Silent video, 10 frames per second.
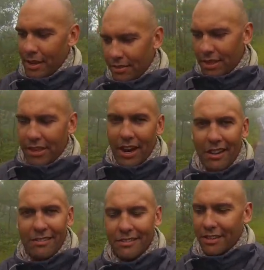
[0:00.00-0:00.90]
it's just you know
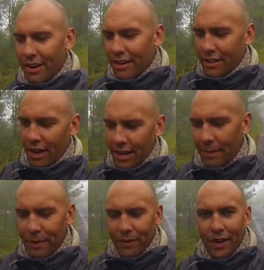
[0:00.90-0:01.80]
you're only
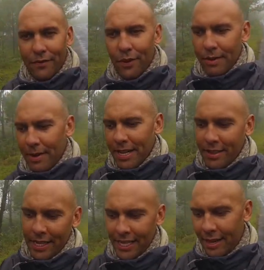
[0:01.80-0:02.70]
up here for like 40 minutes
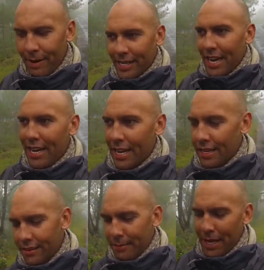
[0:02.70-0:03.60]
and they take you back down
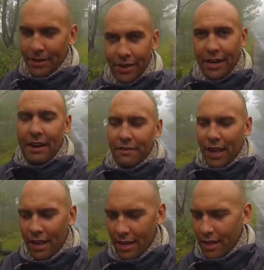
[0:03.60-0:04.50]
again. To me, it's not enough. So